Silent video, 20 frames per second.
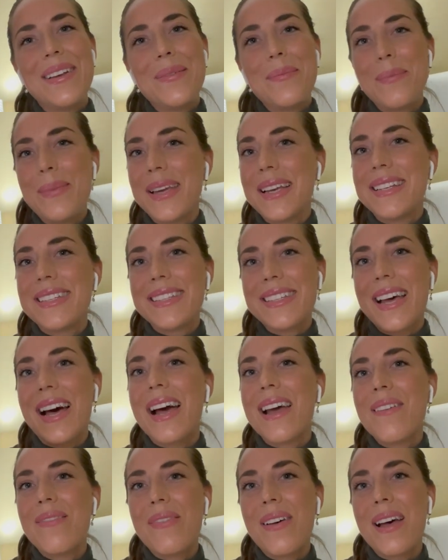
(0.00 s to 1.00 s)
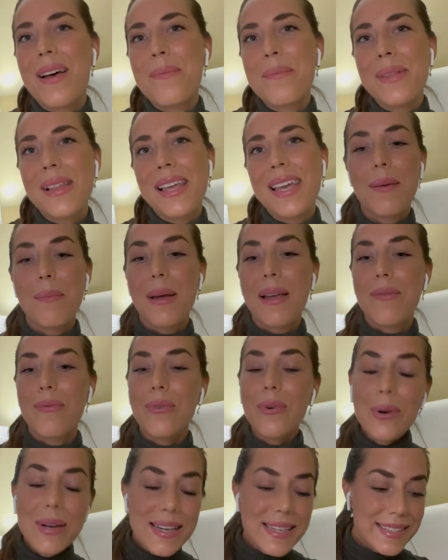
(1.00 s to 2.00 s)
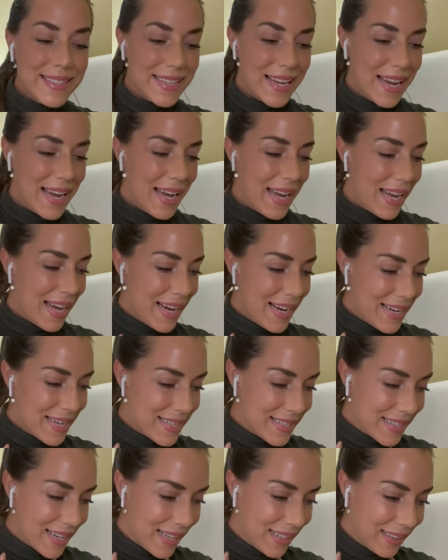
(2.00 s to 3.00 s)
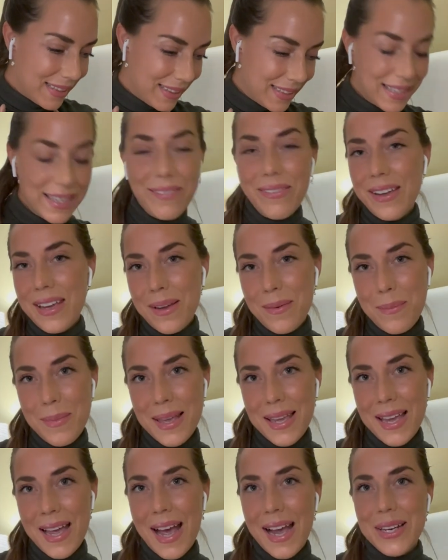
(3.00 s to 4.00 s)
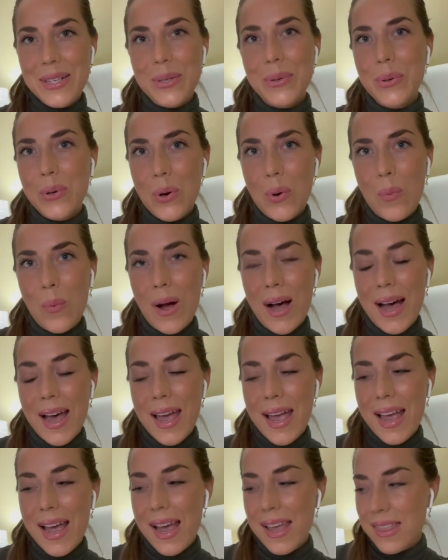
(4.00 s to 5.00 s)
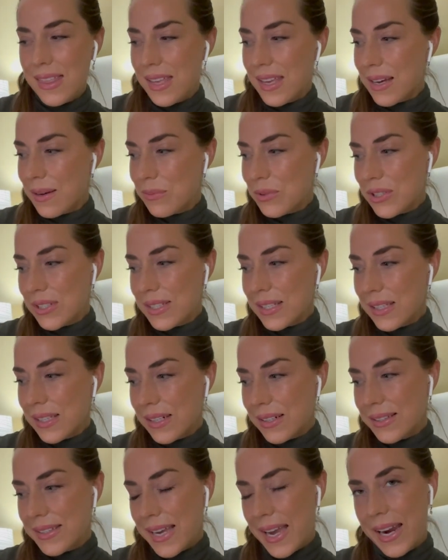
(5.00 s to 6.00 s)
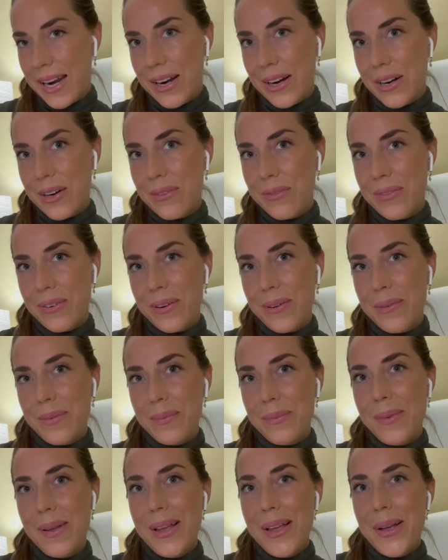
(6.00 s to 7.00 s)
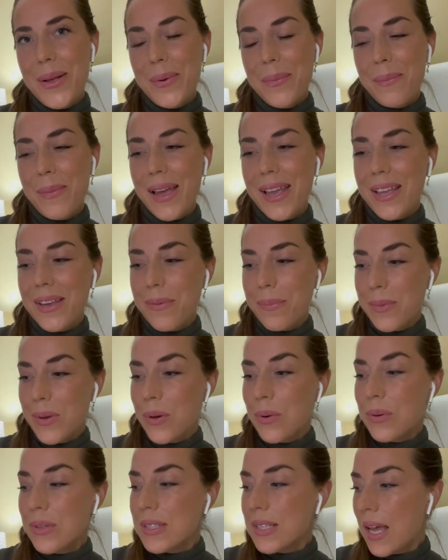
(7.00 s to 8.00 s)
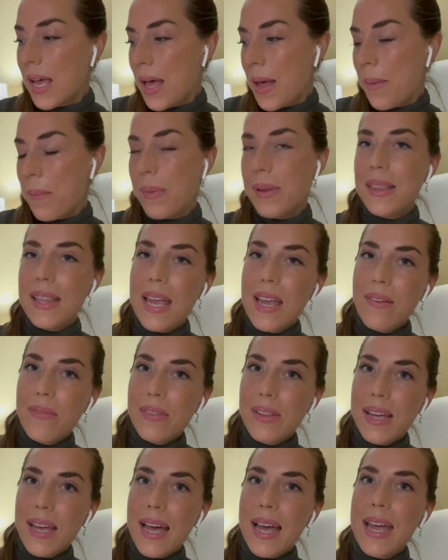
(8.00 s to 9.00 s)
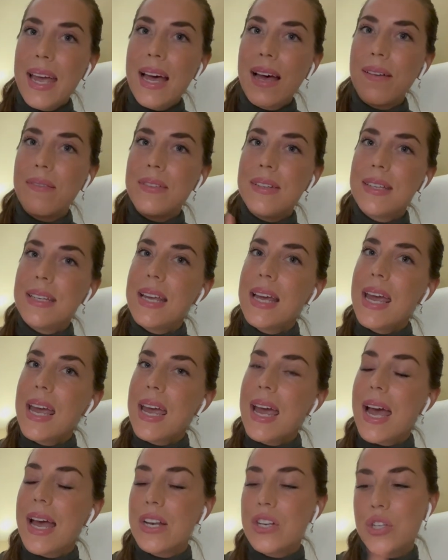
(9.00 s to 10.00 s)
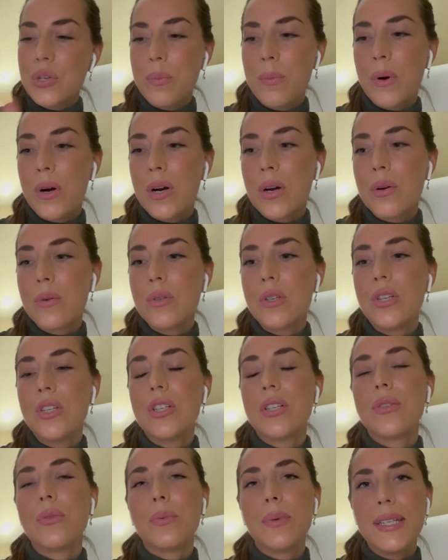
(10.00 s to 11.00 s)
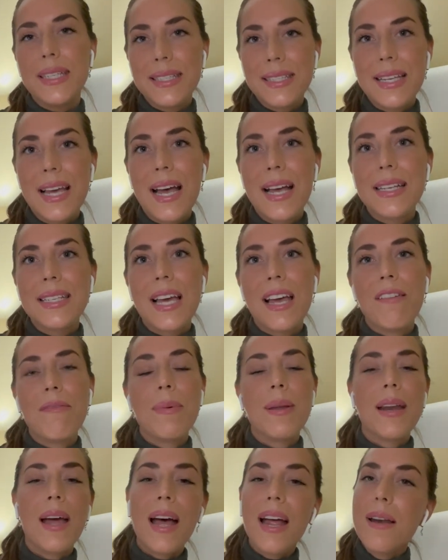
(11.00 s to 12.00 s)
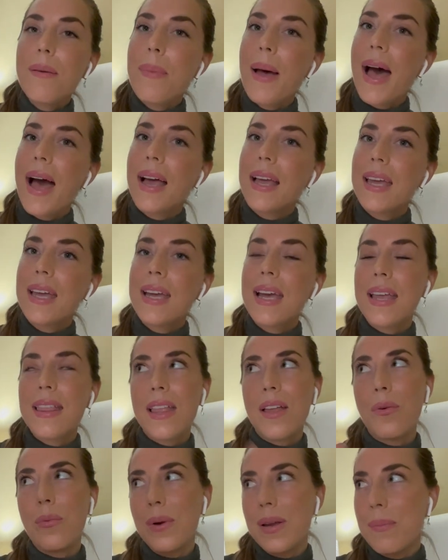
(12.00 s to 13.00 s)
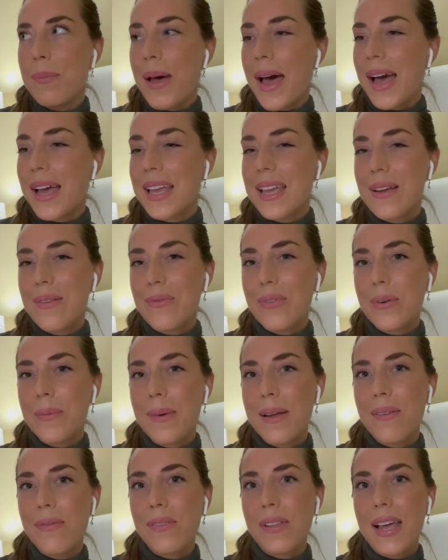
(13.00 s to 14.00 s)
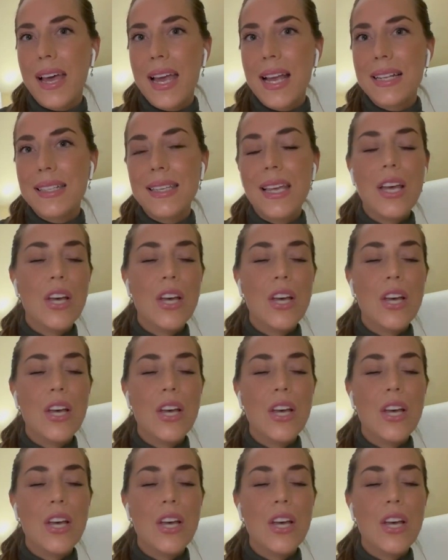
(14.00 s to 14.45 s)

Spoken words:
big sky family. My voice is leaving me. I don't know why. I think I'm just a little tired from my commute, but thankfully I have today and tomorrow to just reset. I've been unpacking and then repacking for my flights,